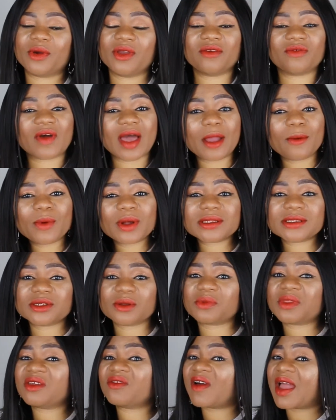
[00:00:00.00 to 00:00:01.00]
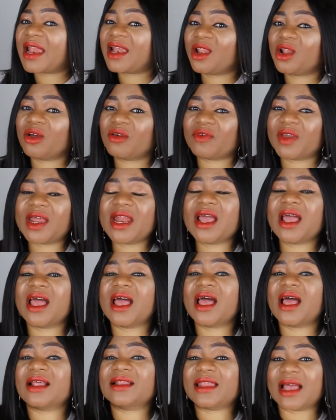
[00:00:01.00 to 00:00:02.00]
But if I want something, if I love it,
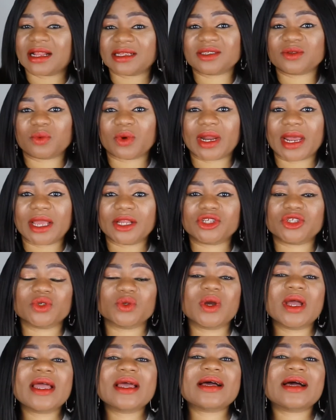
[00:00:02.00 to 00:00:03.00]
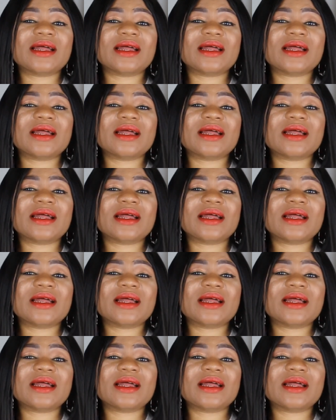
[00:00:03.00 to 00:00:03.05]
that's what I do.